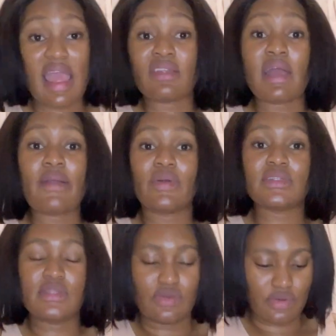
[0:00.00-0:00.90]
I
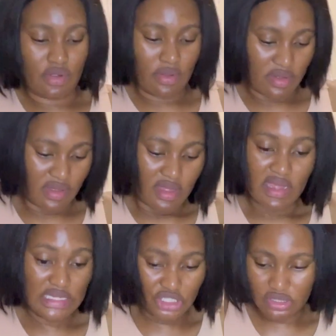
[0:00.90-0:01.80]
honestly don't know.
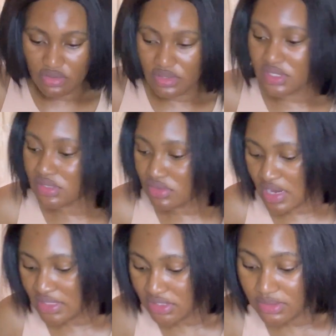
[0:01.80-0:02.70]
It just looks
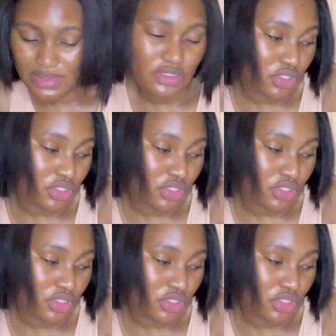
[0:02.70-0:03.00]
great. It smells